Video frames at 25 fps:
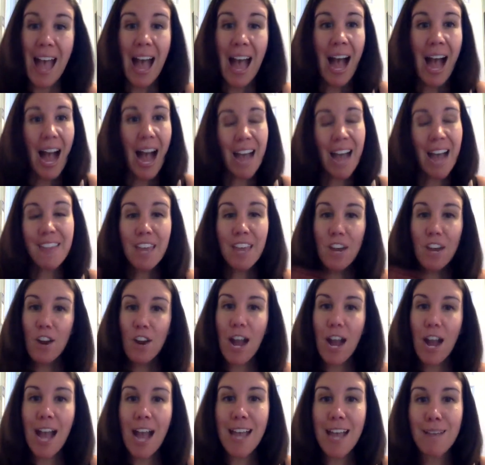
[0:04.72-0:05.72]
Hi there.
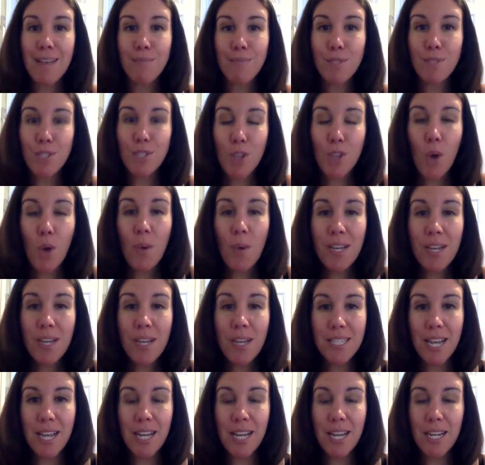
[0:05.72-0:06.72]
I am so
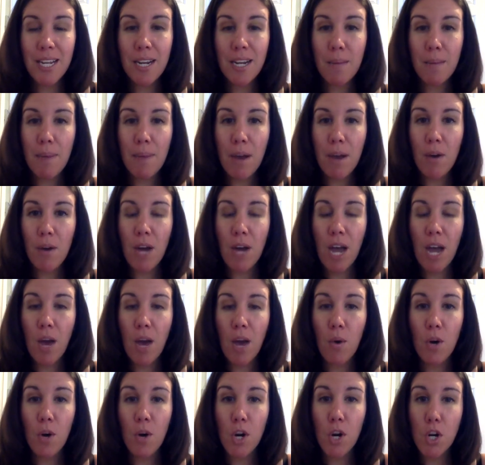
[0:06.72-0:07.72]
excited about
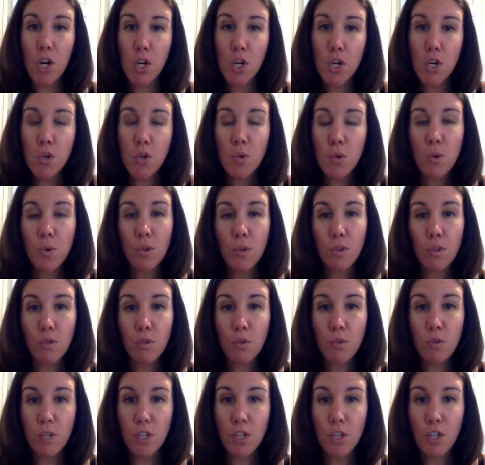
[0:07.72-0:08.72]
our new
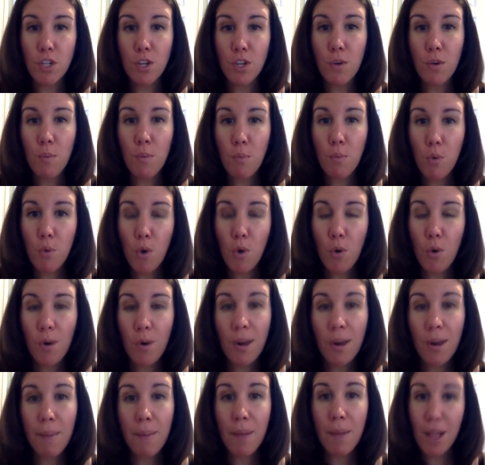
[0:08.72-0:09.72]
nutrition
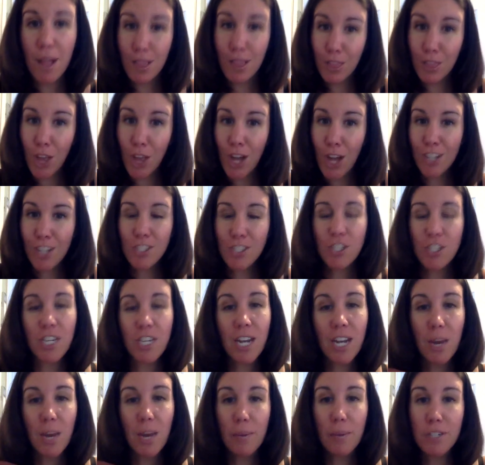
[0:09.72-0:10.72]
program launch,
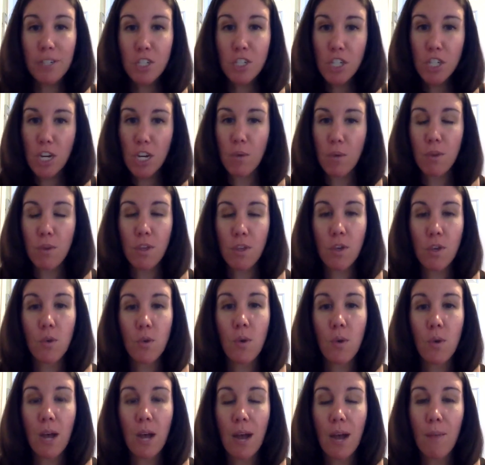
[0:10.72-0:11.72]
and I want to share with
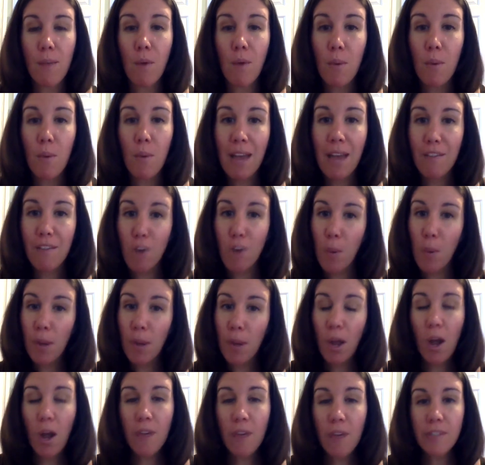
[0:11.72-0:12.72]
you what we have going
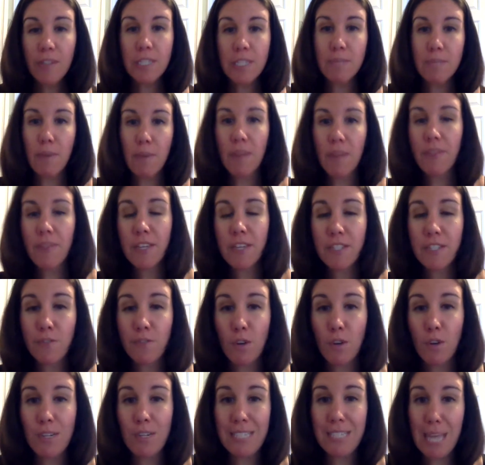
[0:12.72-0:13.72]
on this month as
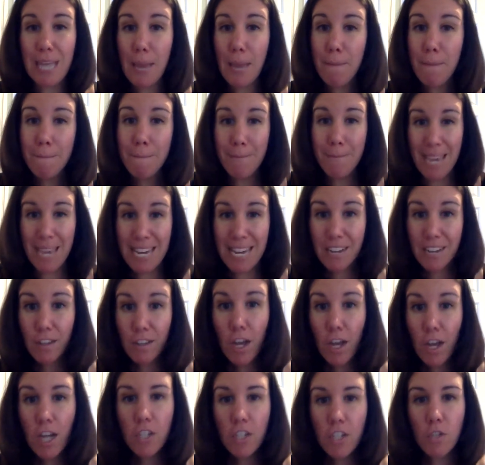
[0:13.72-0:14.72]
far as a beta
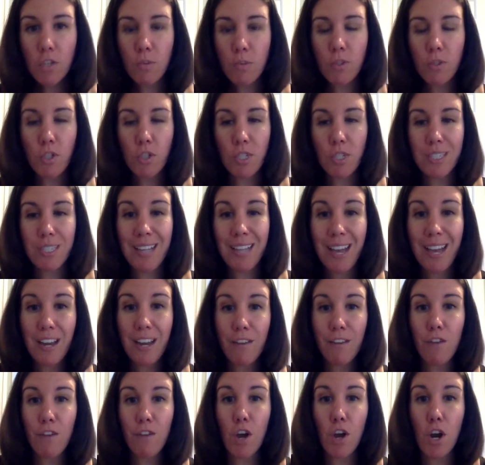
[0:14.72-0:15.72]
launch, which is kind
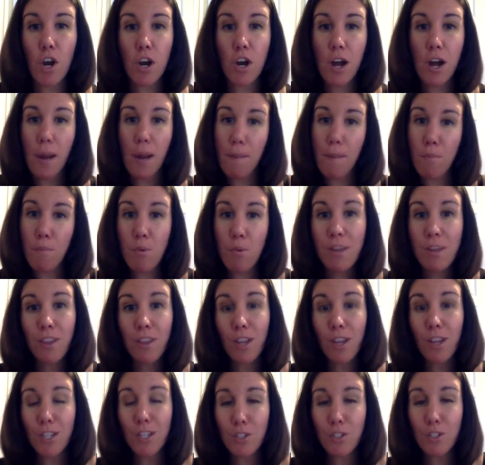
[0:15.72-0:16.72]
of our
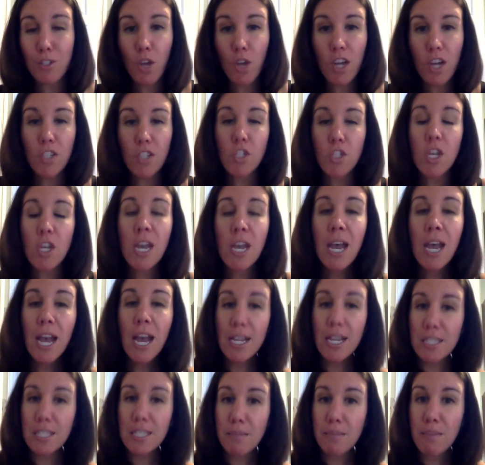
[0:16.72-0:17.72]
pre-launch launch,
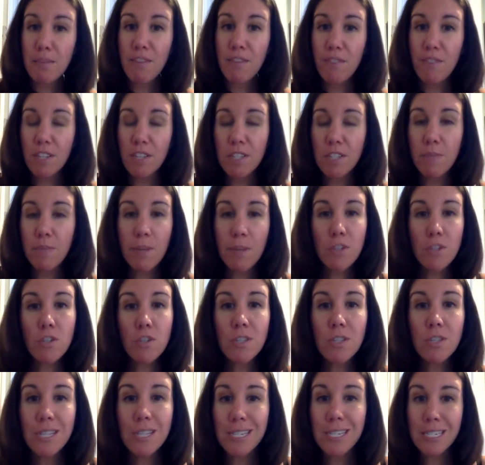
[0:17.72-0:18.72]
and some of the fun
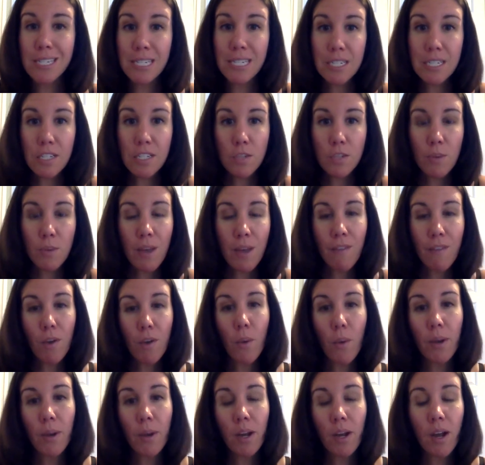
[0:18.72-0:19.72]
specials and deals we have
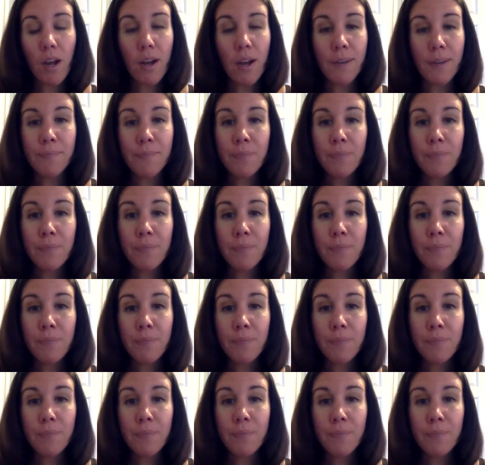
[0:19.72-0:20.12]
going on